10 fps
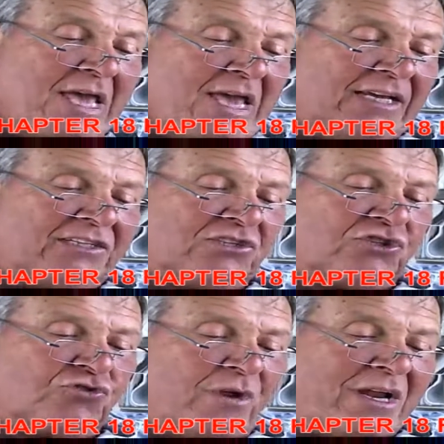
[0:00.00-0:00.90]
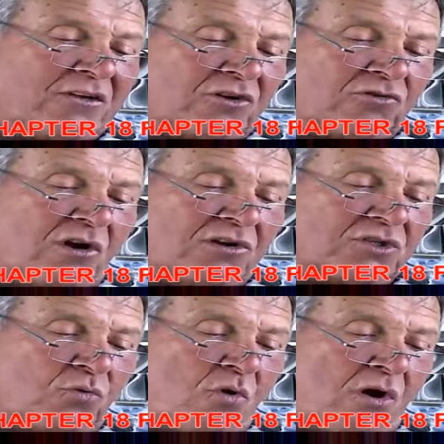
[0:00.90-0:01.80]
He streaked across
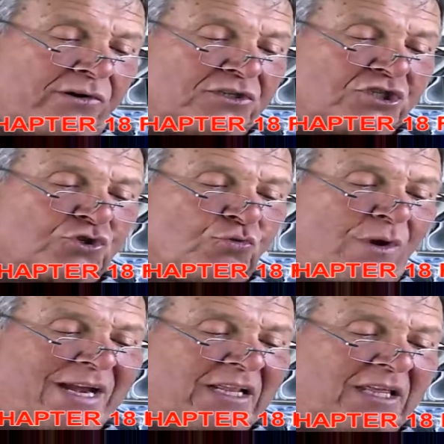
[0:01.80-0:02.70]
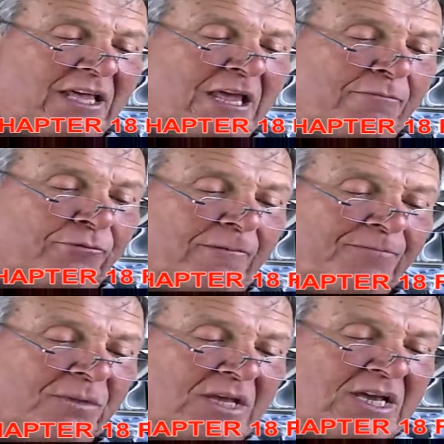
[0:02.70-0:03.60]
the water, straight at the keeper,
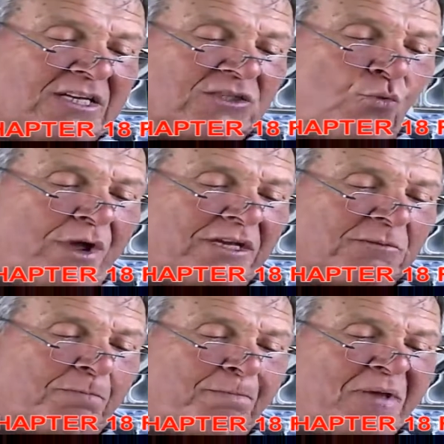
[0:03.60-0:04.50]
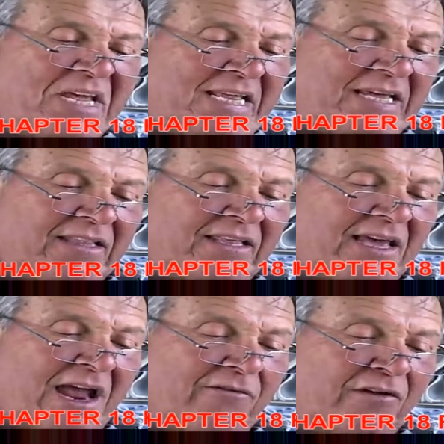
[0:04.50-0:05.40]
his wings beating in the
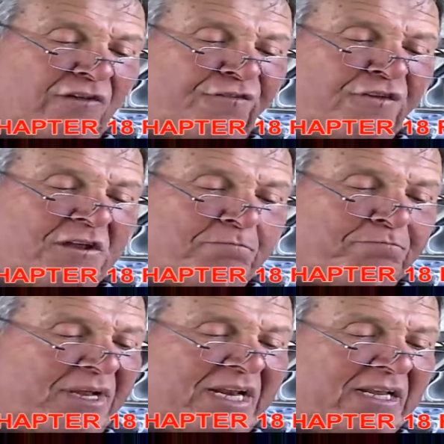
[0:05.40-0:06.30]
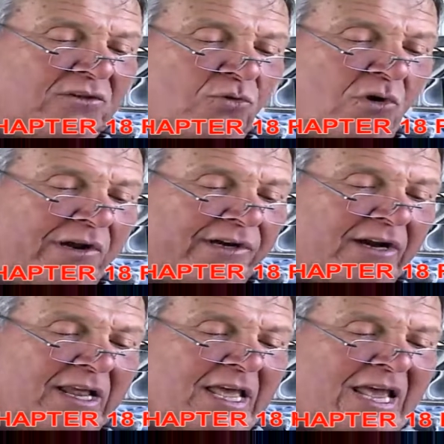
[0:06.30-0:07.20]
air and his feet beating the water.
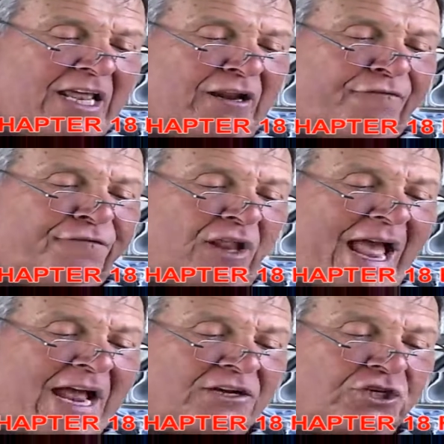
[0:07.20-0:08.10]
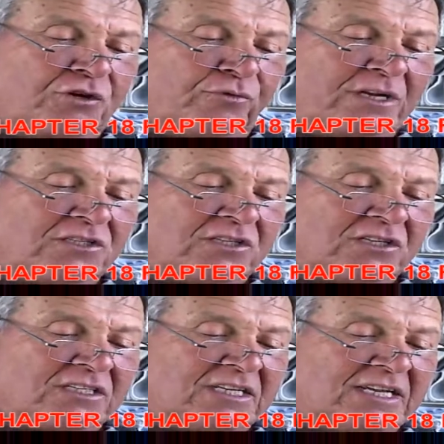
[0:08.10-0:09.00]
In a flash, he reached the
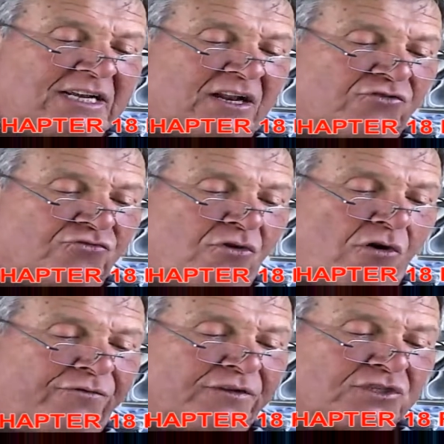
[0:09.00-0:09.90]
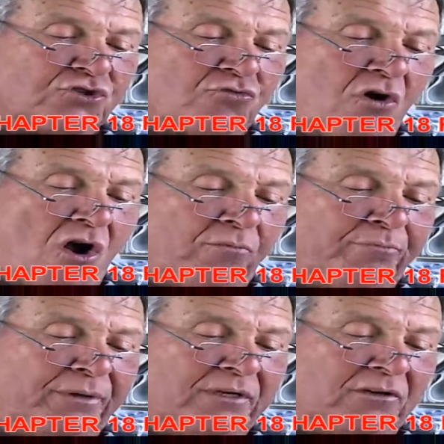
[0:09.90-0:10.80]
scene and drove his strong
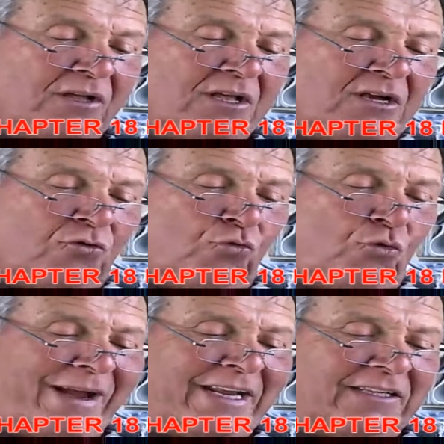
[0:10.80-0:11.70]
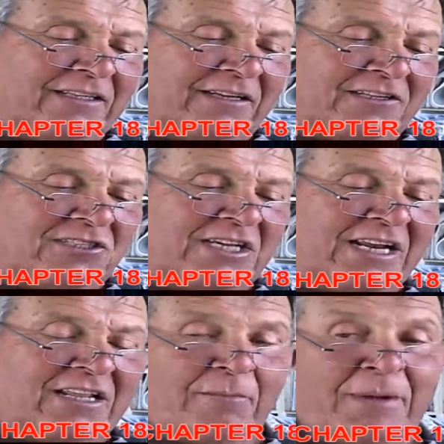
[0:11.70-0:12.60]
bill right into the seat
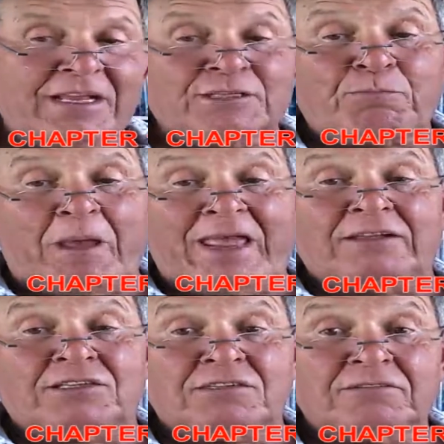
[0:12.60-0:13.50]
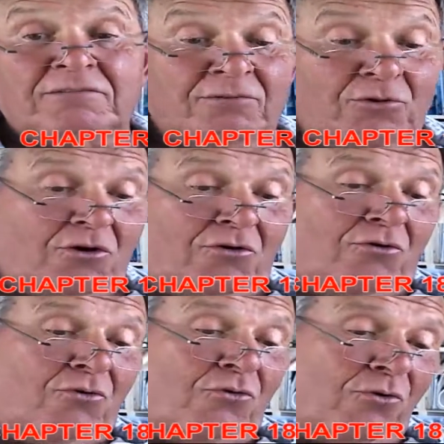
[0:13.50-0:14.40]
of the man's pants.
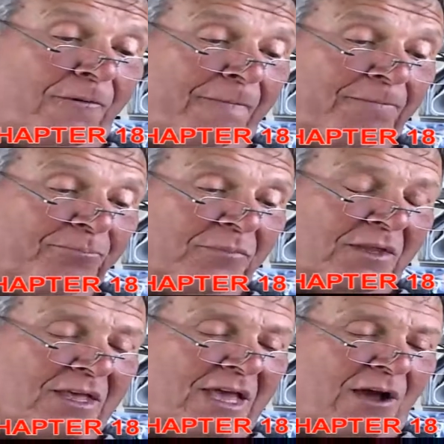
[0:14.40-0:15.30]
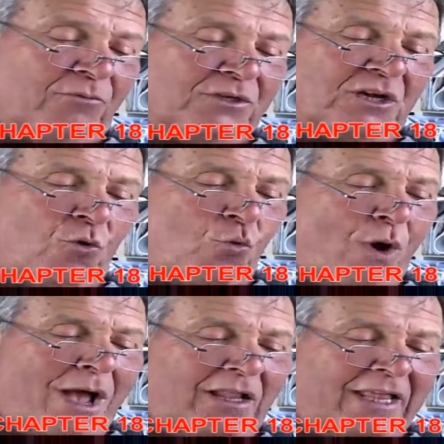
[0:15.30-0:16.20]
Oh! It was a
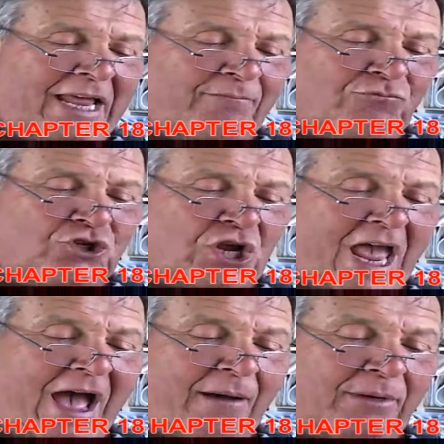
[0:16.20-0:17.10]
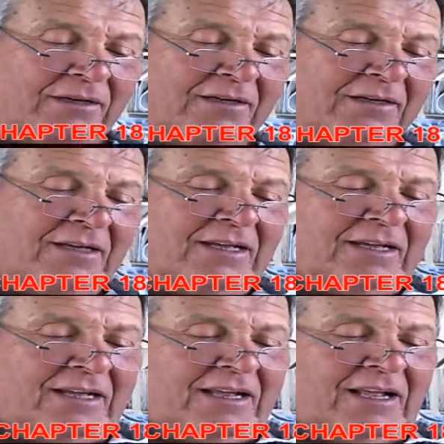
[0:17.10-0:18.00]
well-aimed jab.
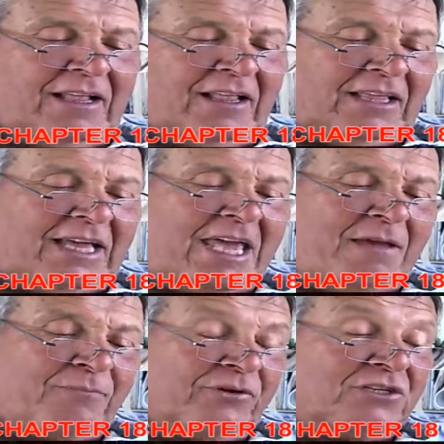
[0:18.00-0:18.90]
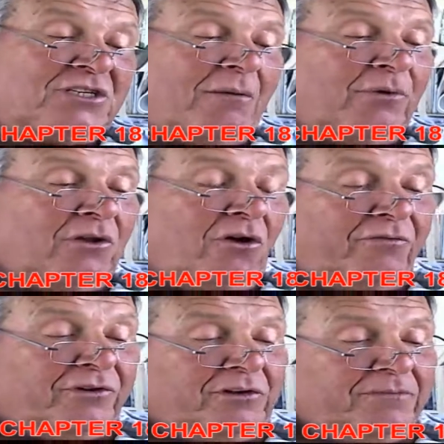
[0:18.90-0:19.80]
The keeper doubled
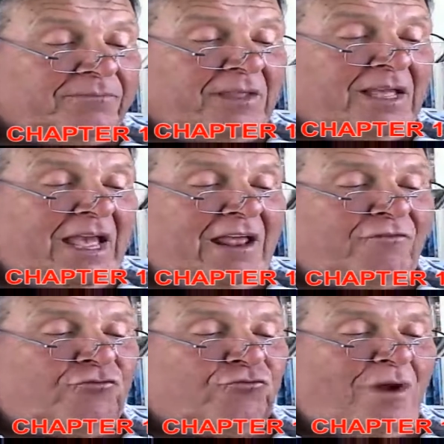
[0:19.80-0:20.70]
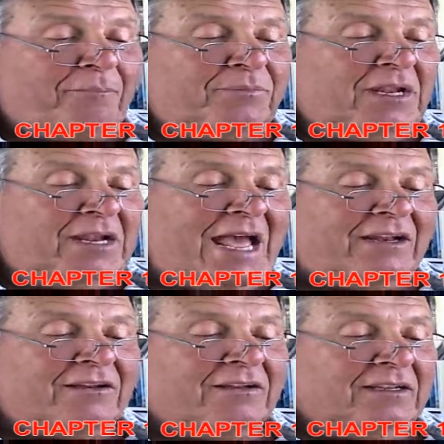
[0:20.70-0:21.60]
over and dropped the net.
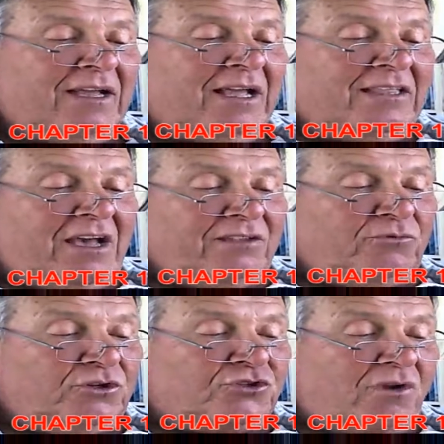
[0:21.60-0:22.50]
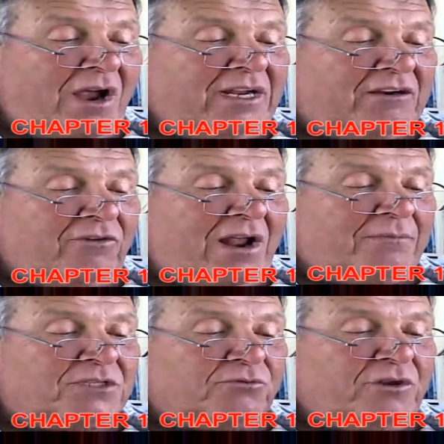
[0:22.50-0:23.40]
The other one tried to grab
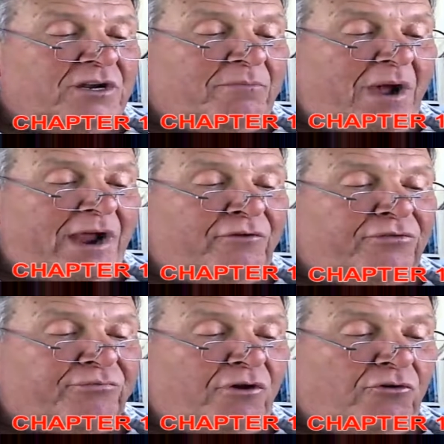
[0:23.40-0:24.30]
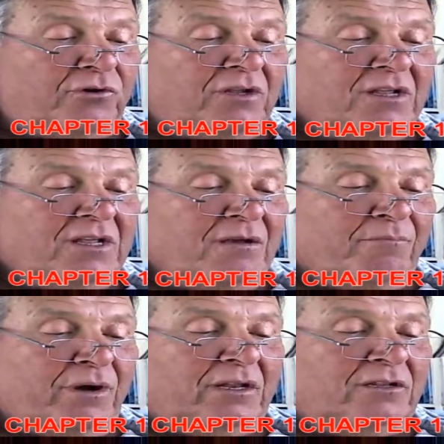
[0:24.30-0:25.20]
Serena by her throat,
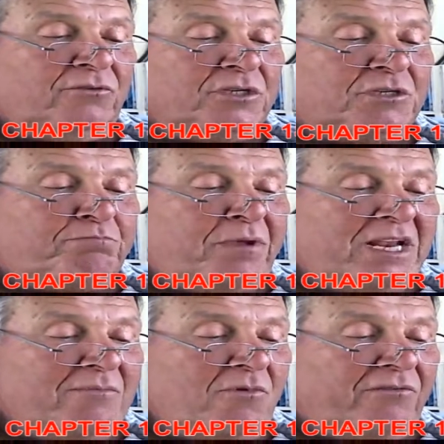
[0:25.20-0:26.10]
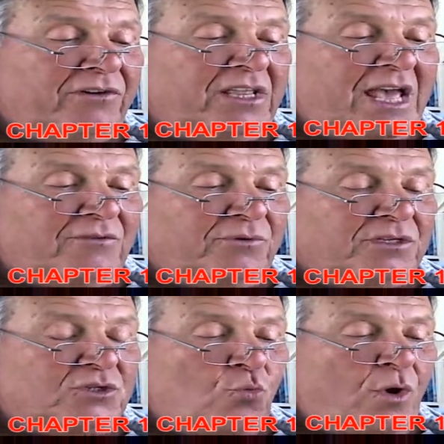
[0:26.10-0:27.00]
but Louis beat him over the head with
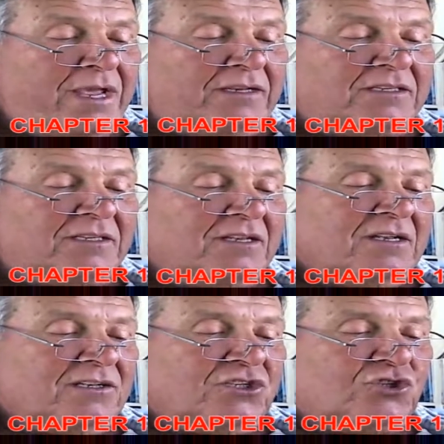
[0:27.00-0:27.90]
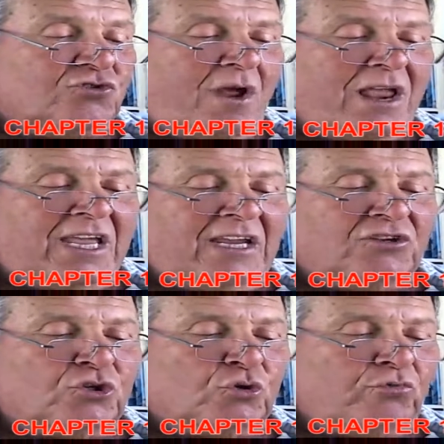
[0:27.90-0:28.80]
his wings, striking
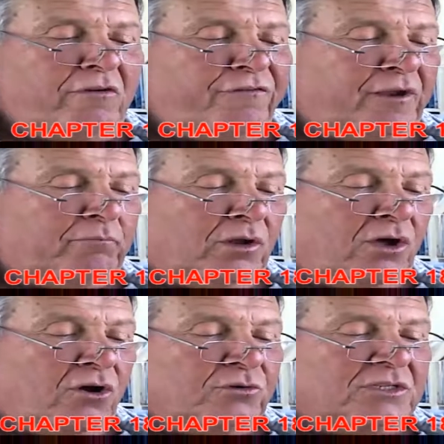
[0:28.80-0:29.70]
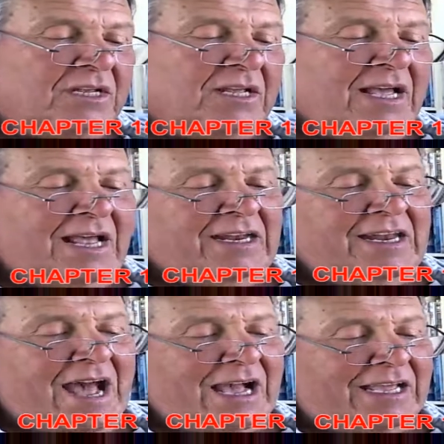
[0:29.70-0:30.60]
terrific blows and
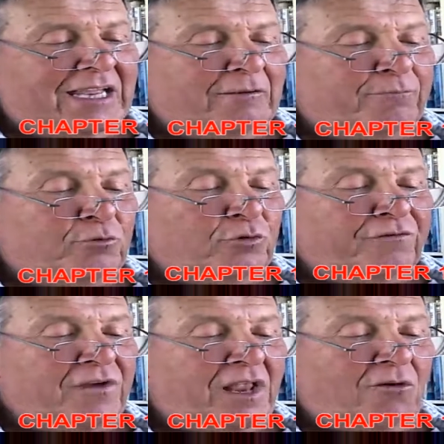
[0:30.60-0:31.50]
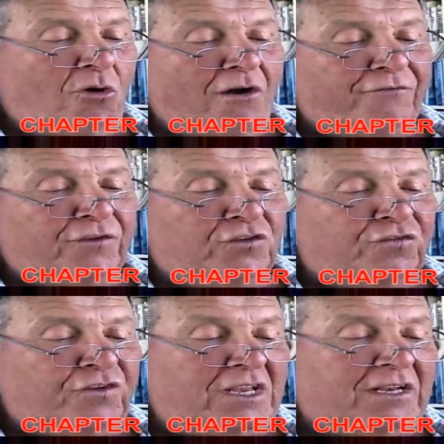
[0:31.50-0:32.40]
knocking the poor fellow off his
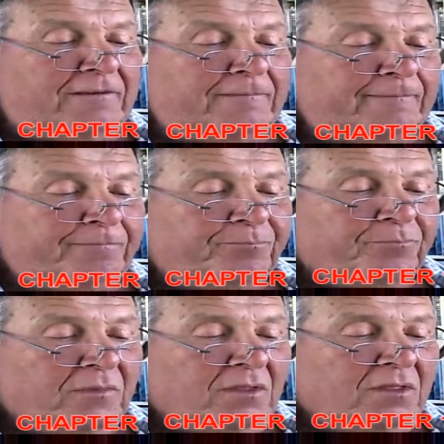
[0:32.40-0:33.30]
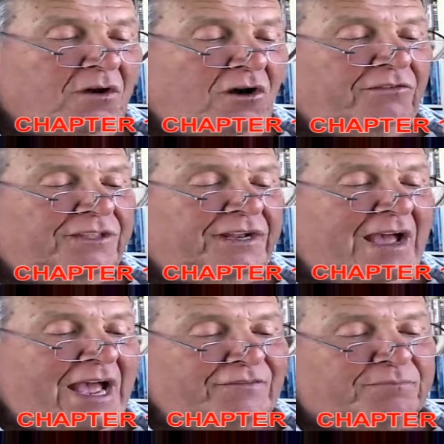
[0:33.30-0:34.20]
feet. All the
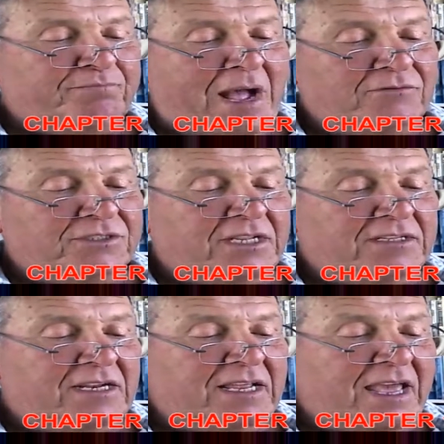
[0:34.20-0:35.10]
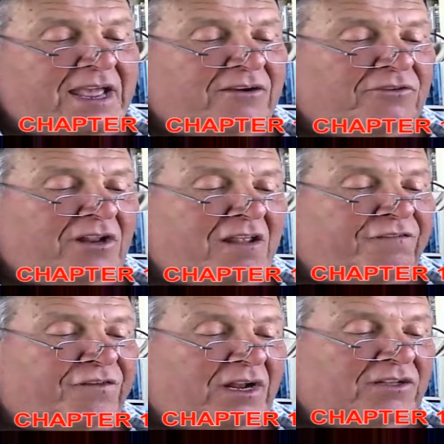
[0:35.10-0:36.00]
knives bounced into the air. The net
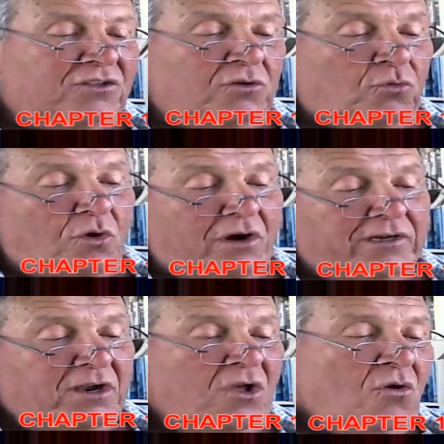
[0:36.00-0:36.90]
fell into the water.